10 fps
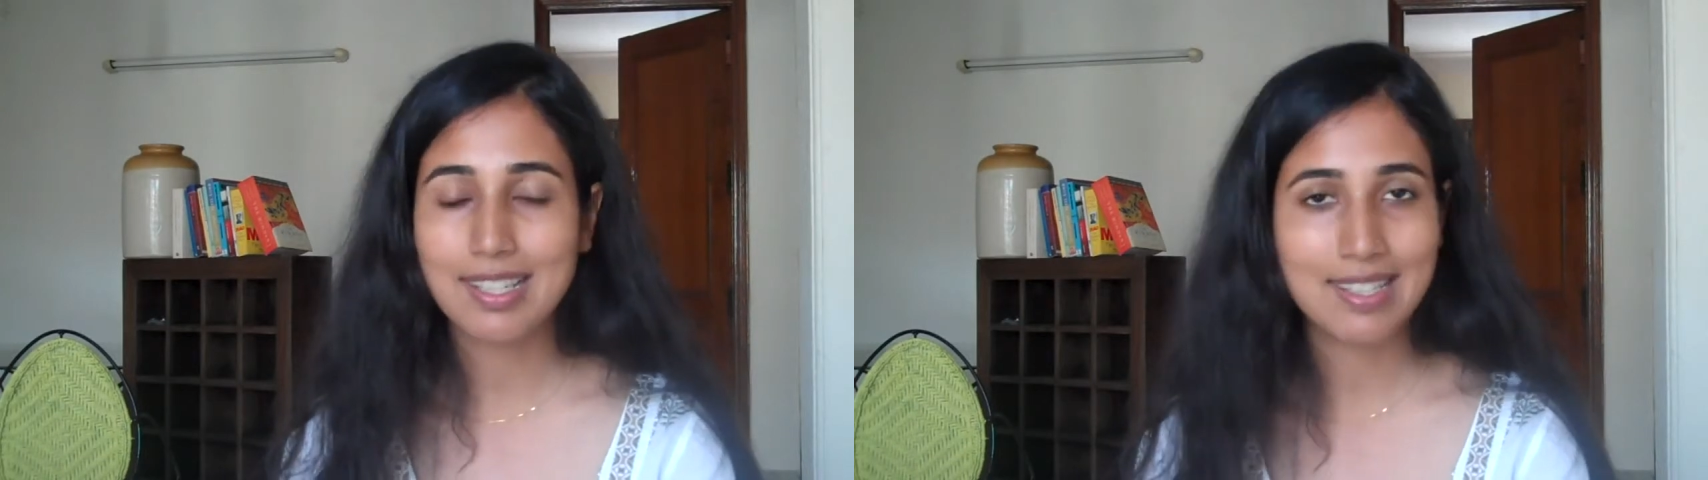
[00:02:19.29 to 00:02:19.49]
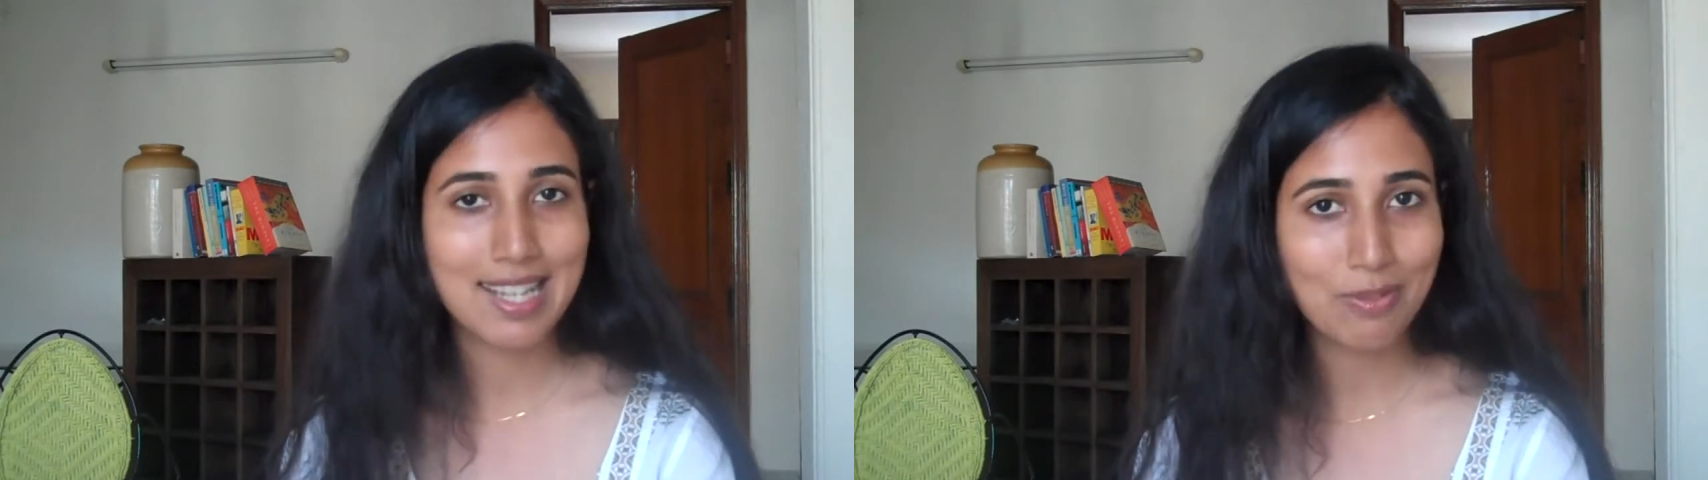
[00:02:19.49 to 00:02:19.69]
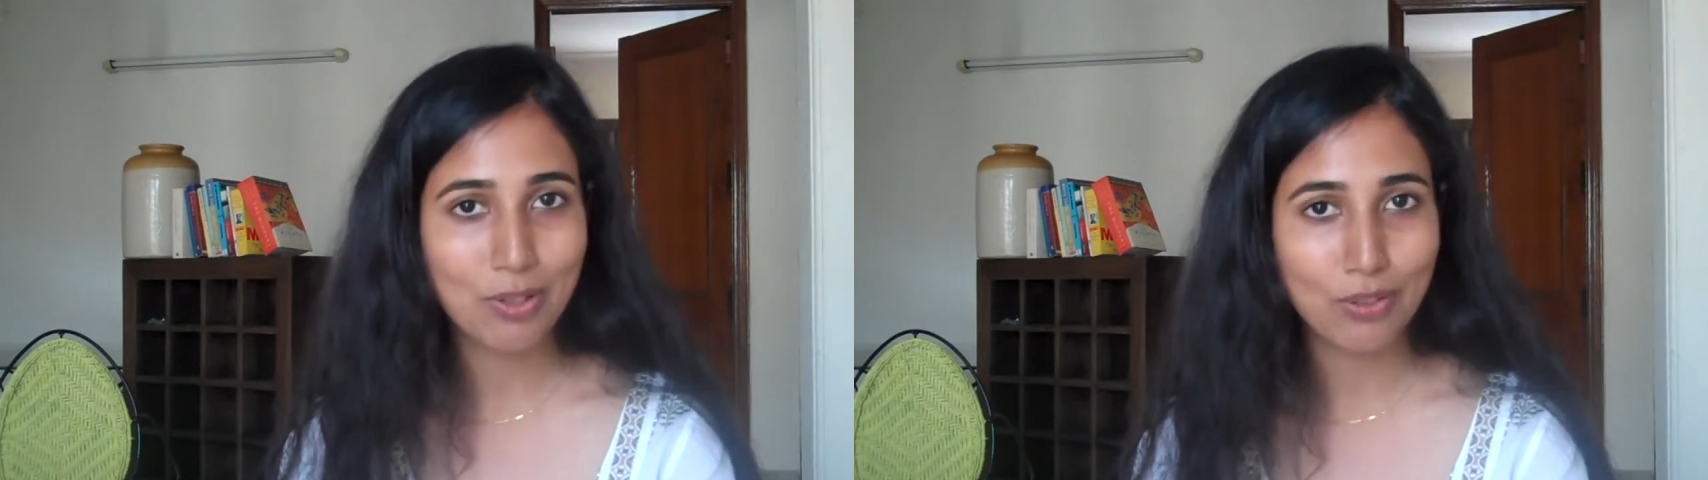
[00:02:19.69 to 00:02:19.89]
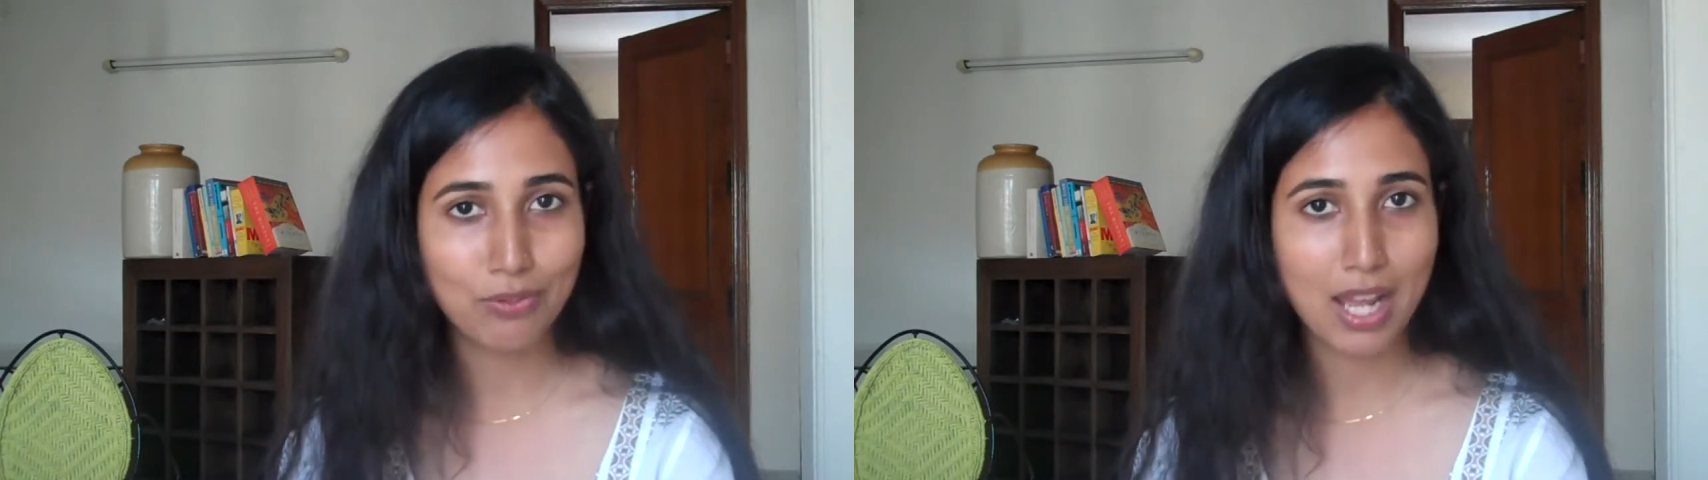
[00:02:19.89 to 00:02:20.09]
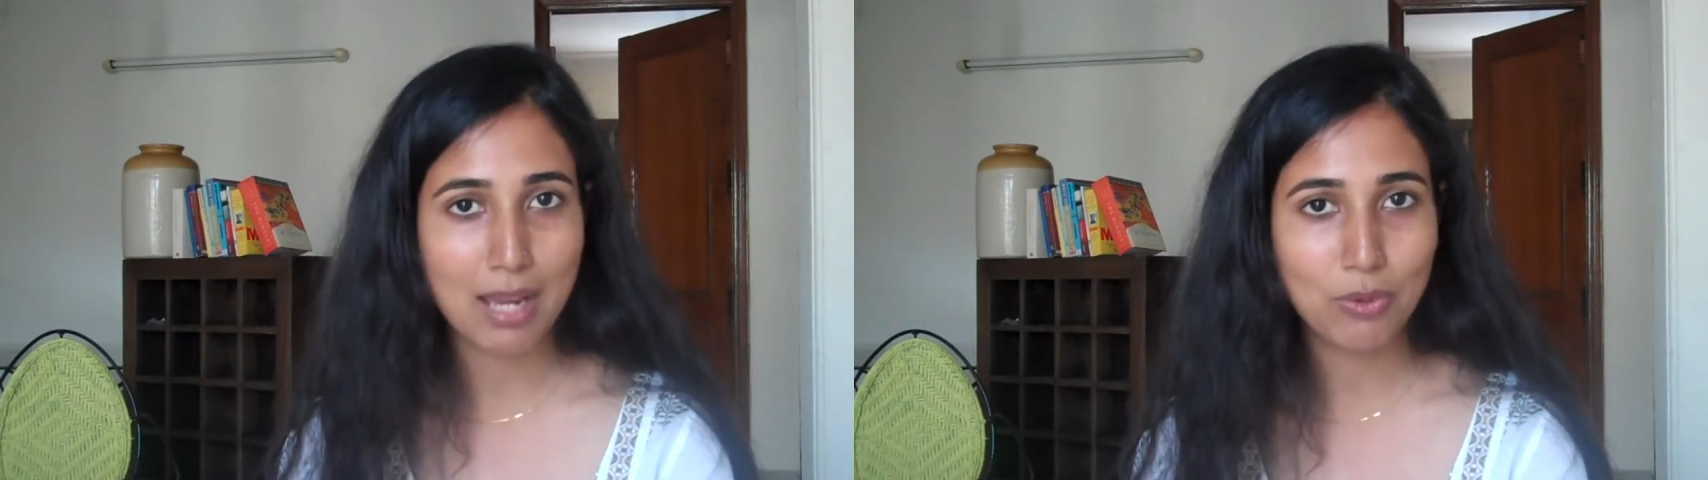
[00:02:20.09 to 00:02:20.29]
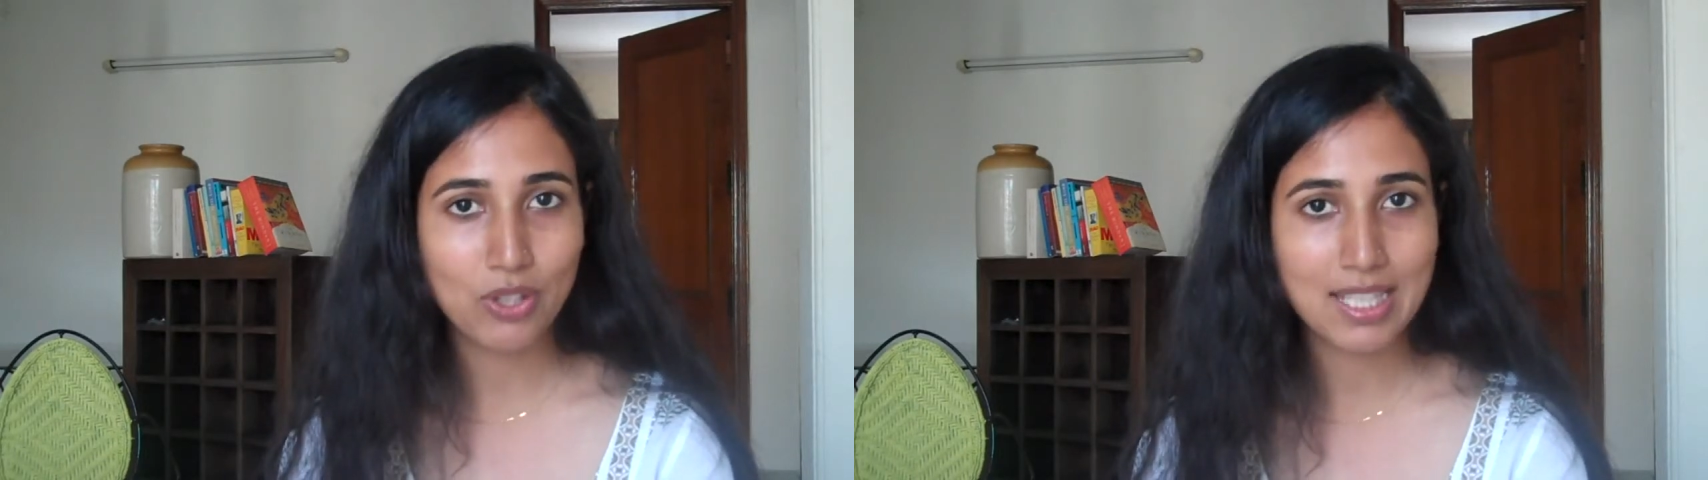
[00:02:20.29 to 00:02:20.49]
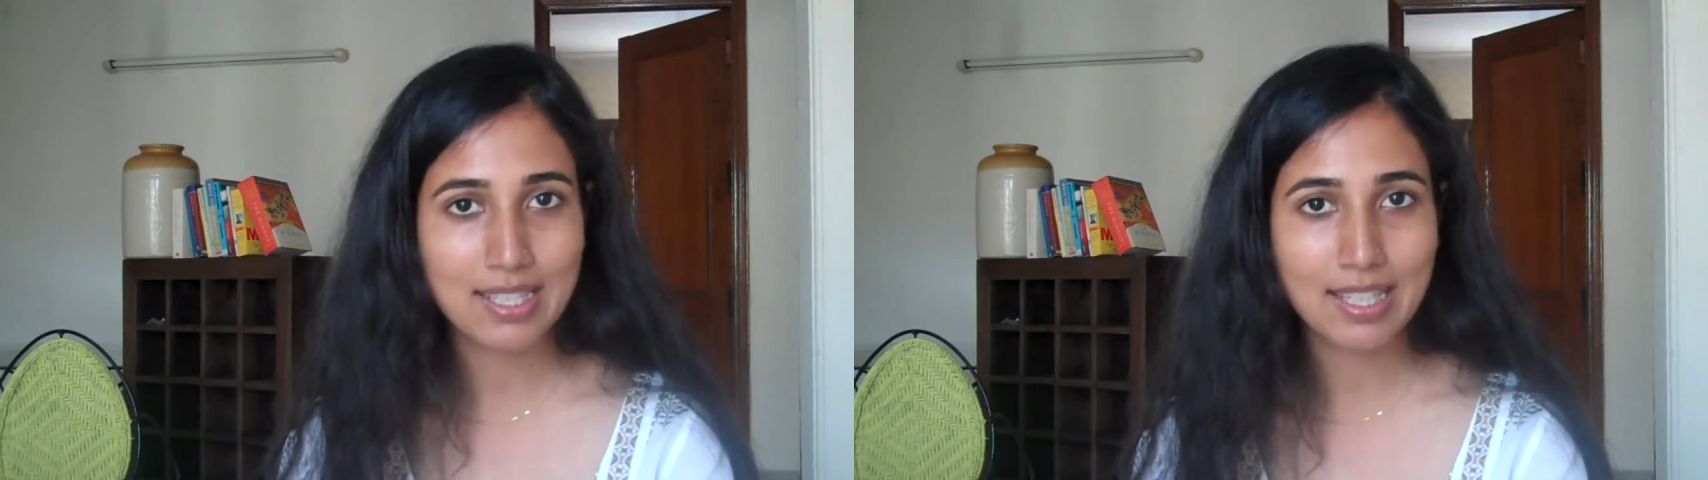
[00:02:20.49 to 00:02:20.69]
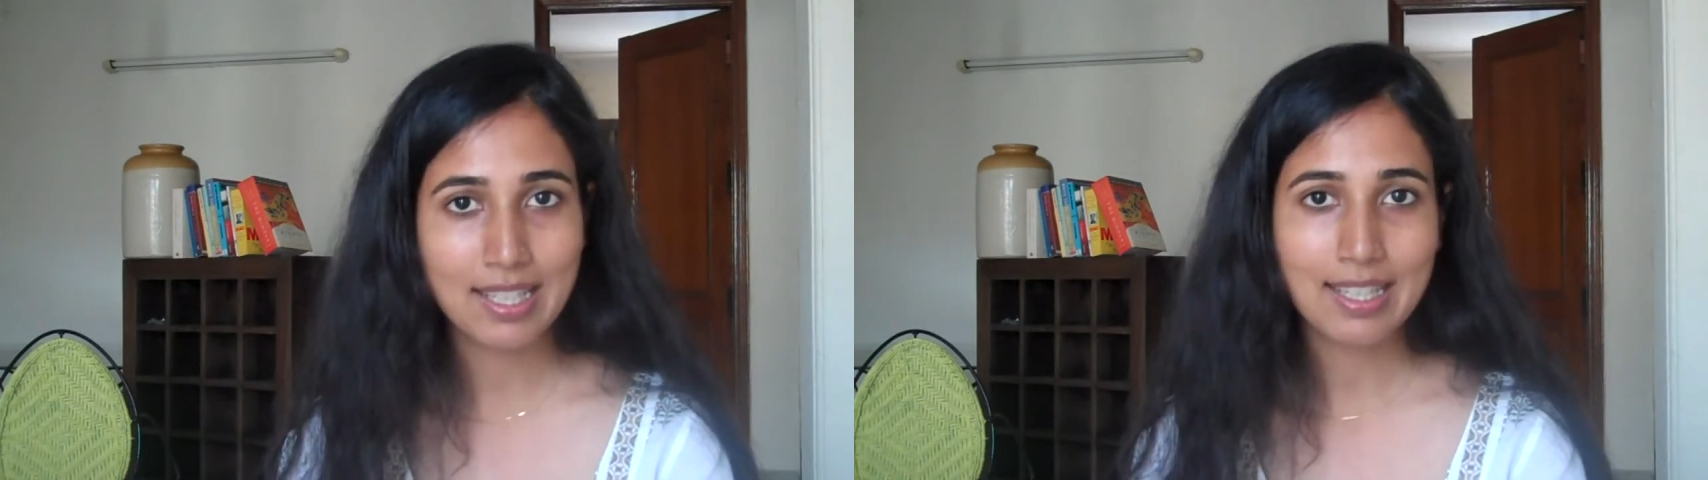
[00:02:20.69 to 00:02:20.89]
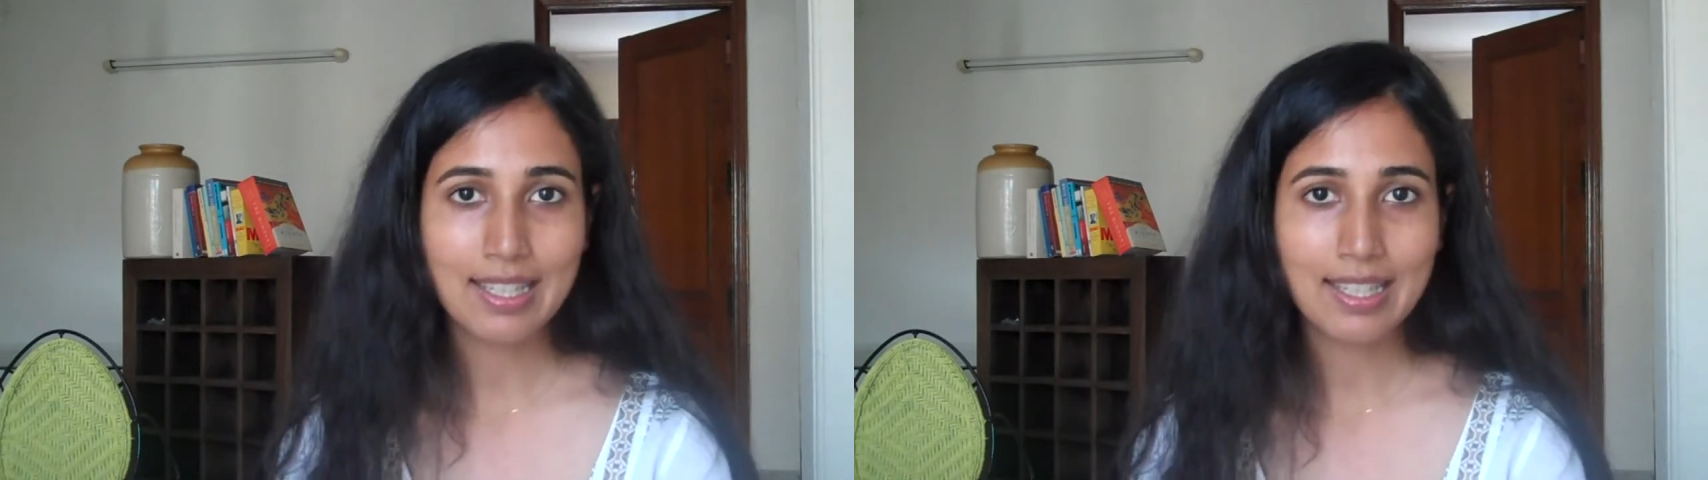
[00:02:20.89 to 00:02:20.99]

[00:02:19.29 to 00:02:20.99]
its network of libraries,